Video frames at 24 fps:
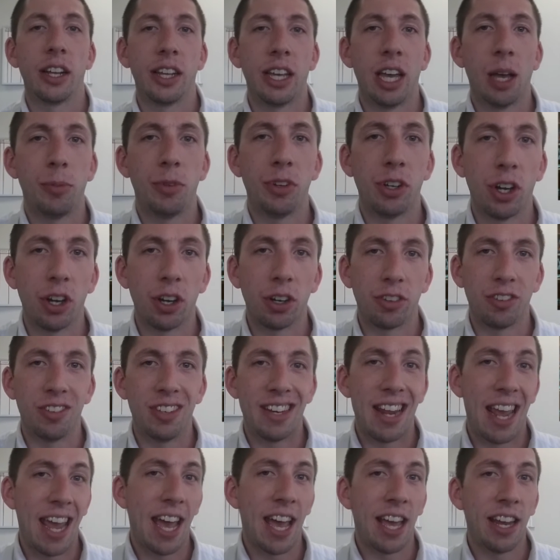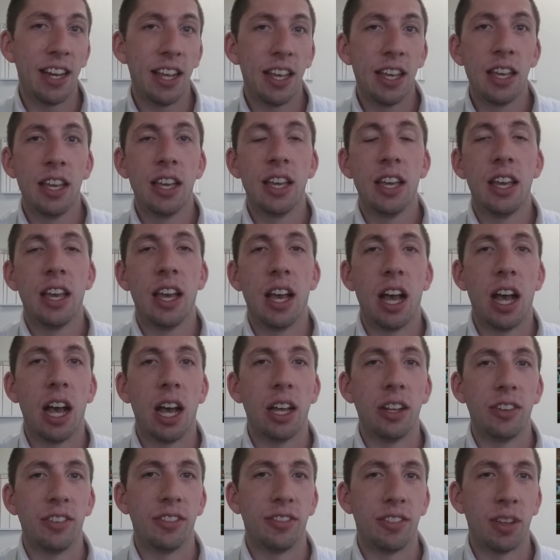Captain Kirk's dad,
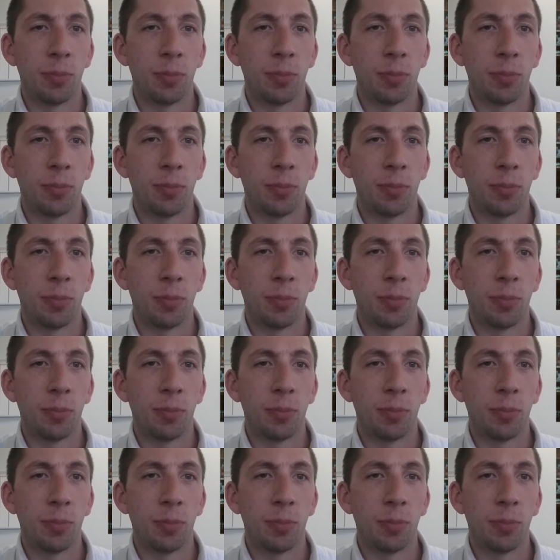to